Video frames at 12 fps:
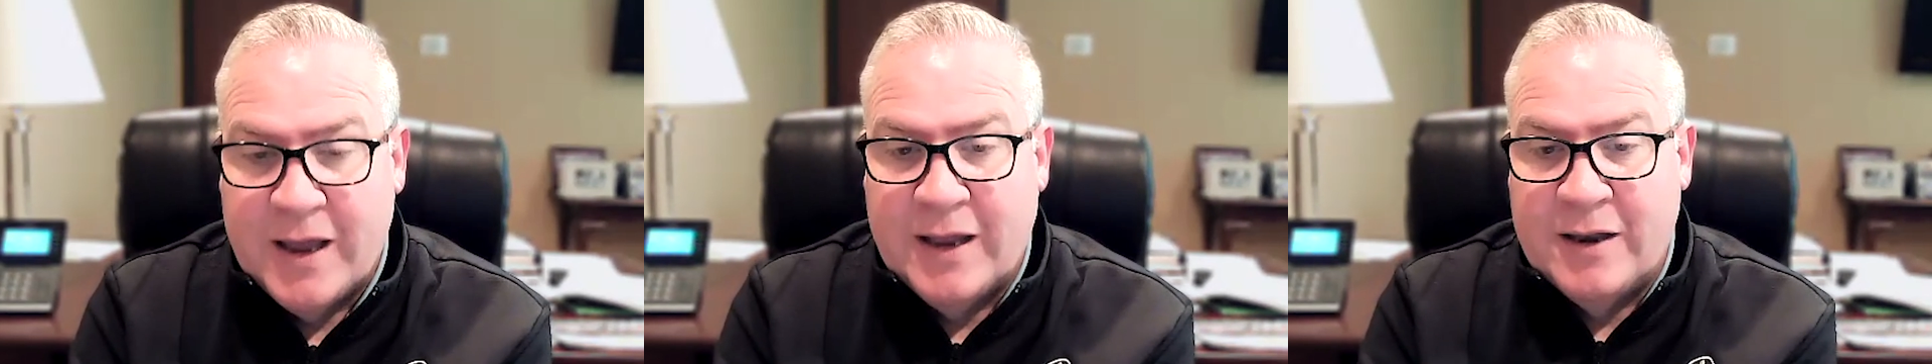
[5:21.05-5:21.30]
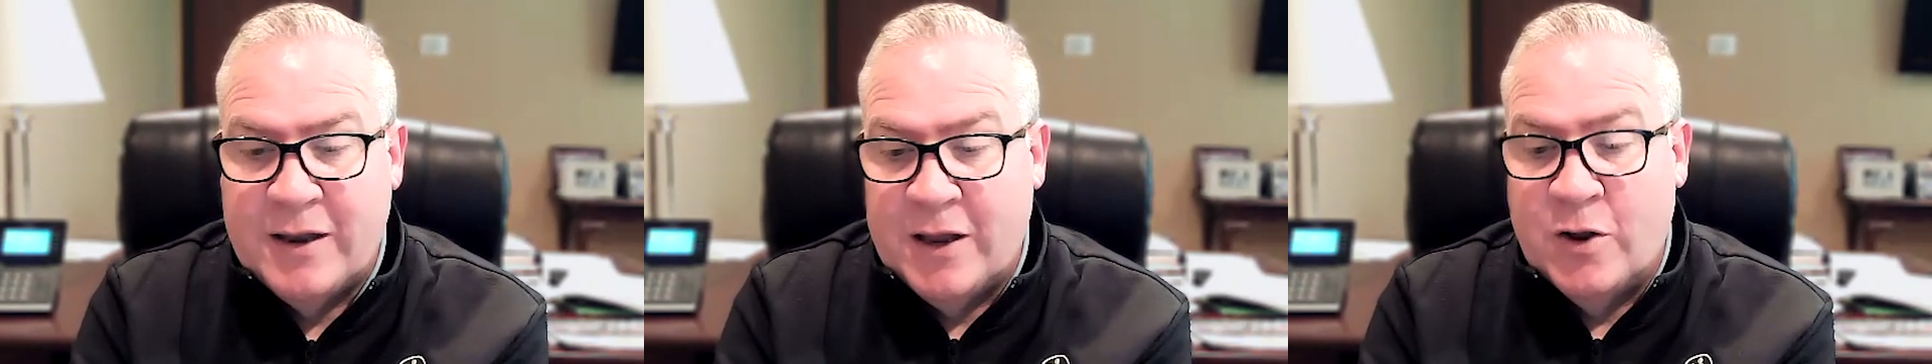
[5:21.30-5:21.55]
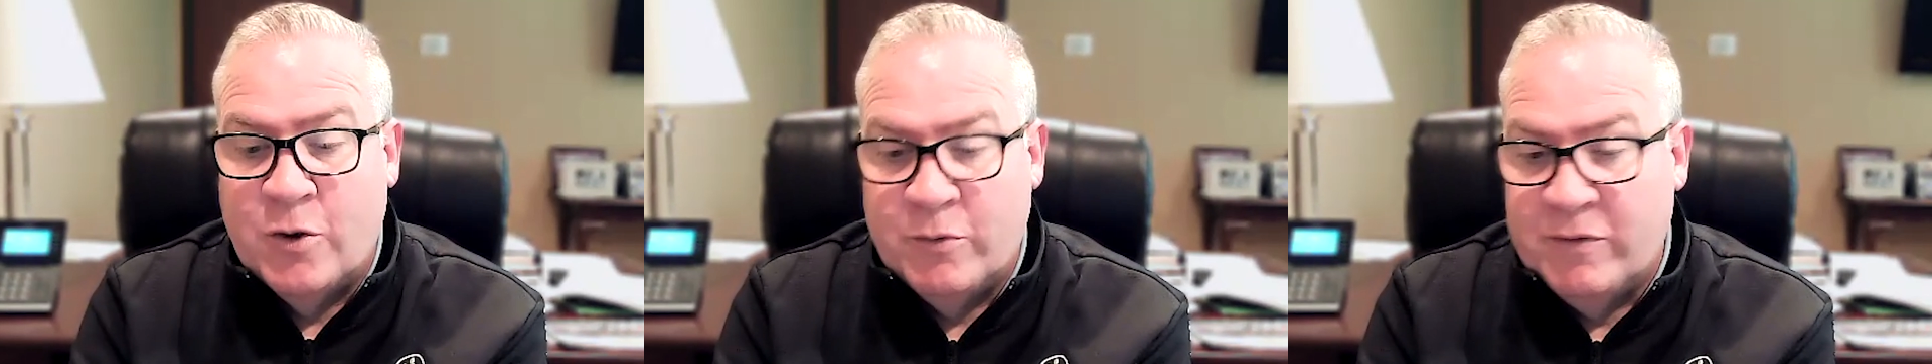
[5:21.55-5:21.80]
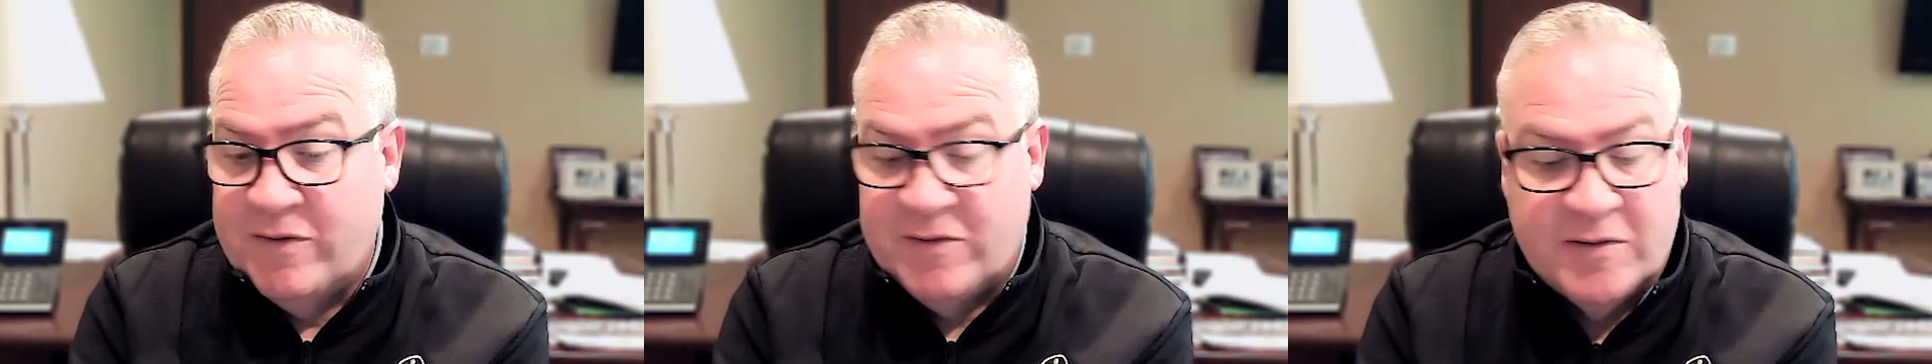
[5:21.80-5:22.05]
And
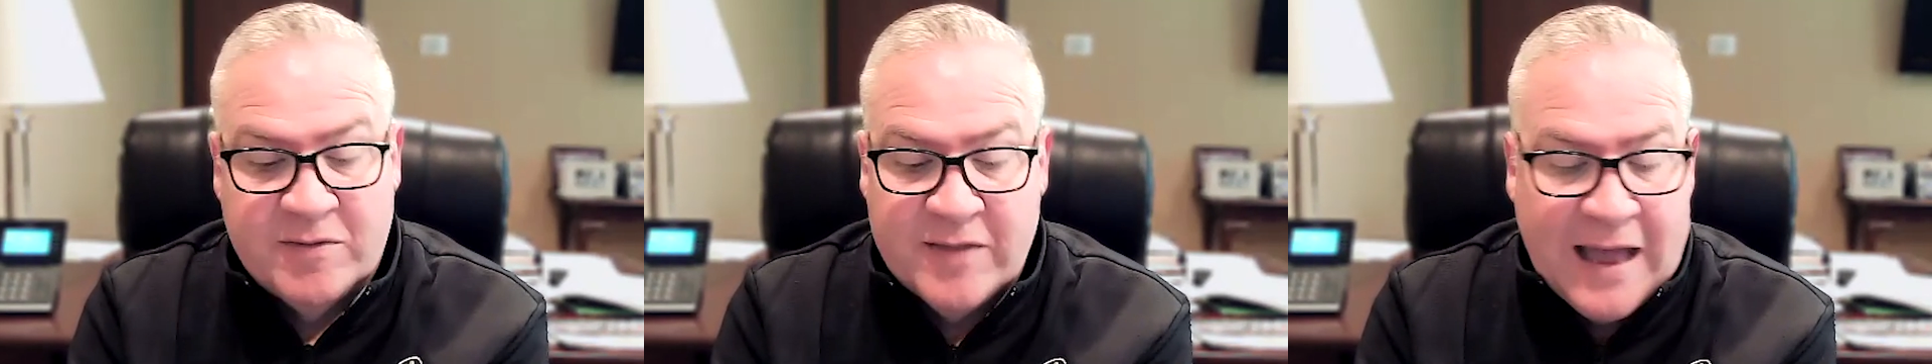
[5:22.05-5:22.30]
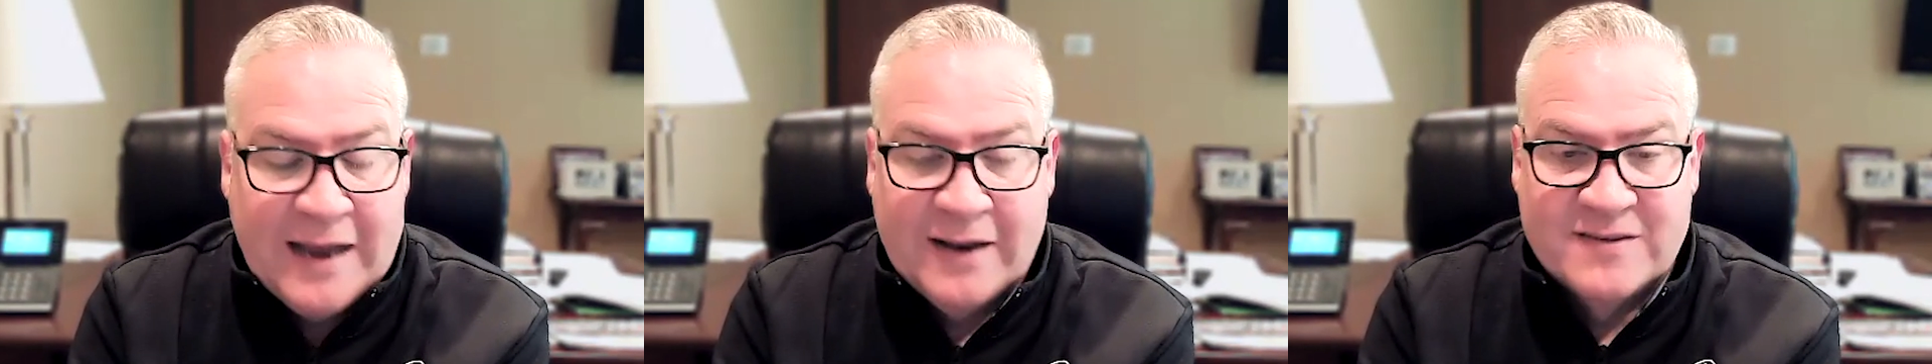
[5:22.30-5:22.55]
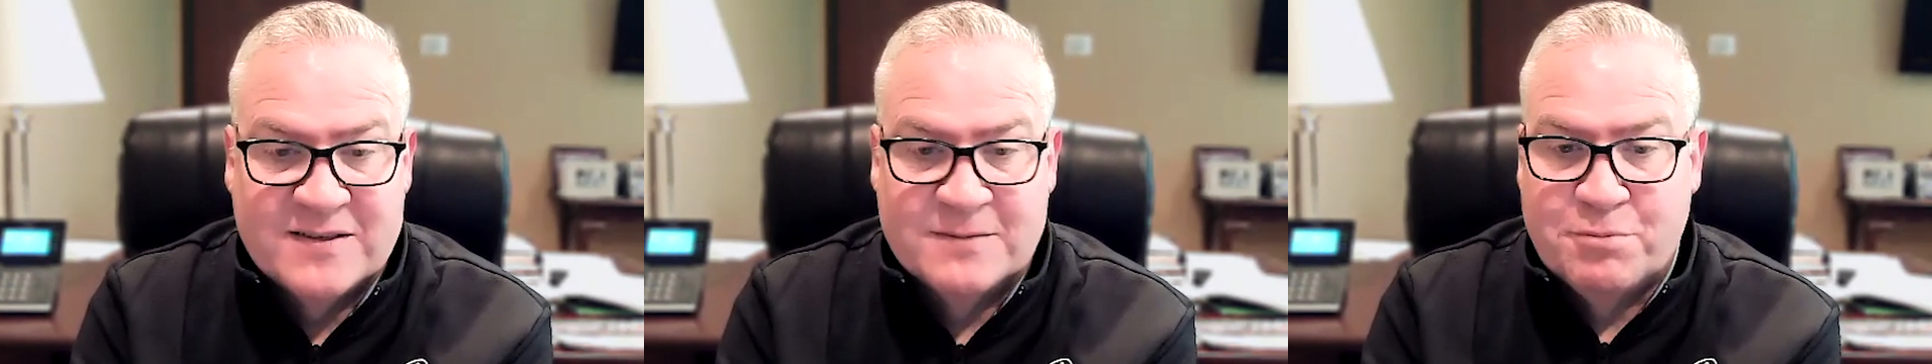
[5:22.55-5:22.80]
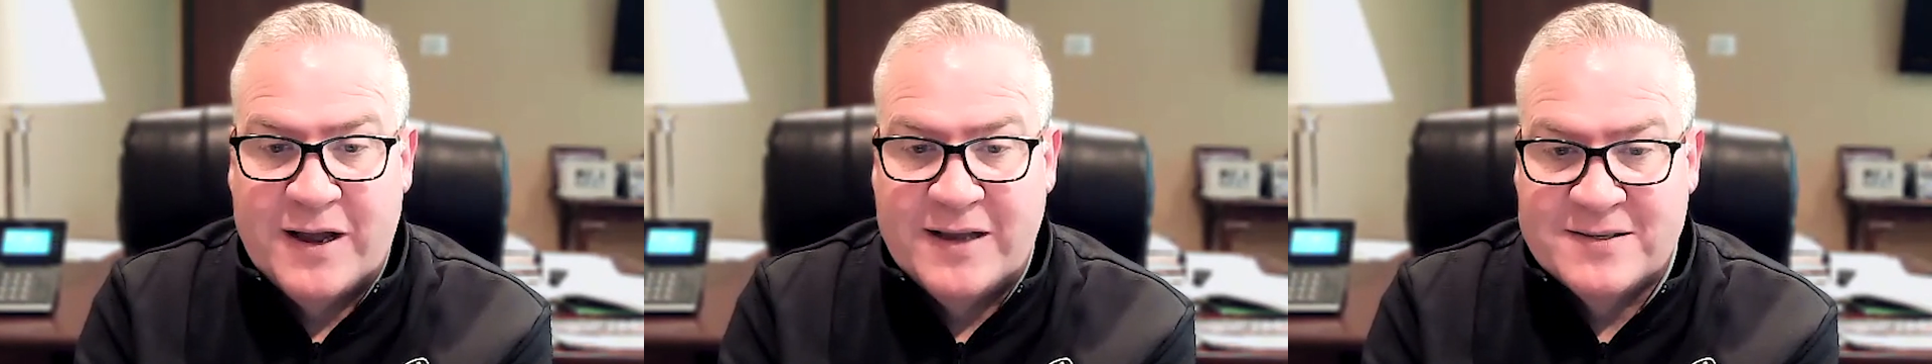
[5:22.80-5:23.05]
this is not a
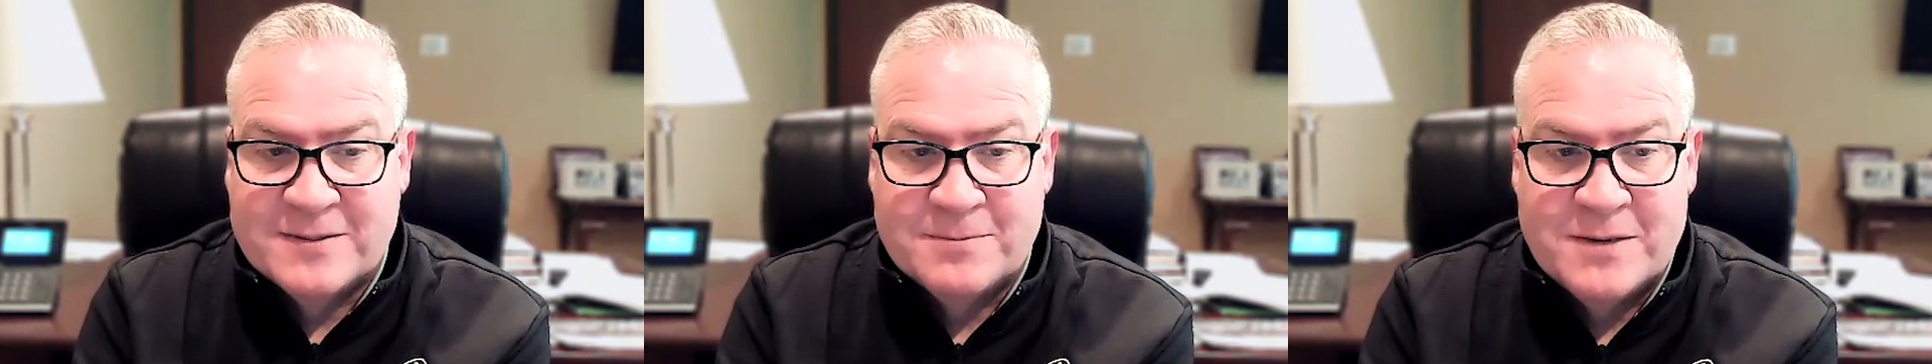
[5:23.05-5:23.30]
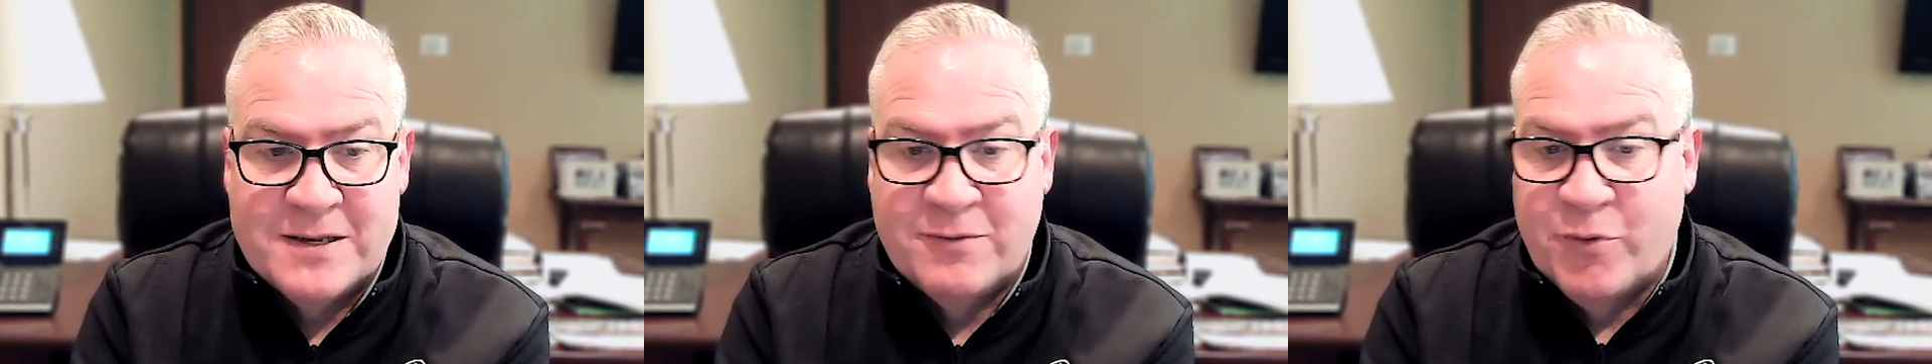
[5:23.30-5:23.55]
surprise to me.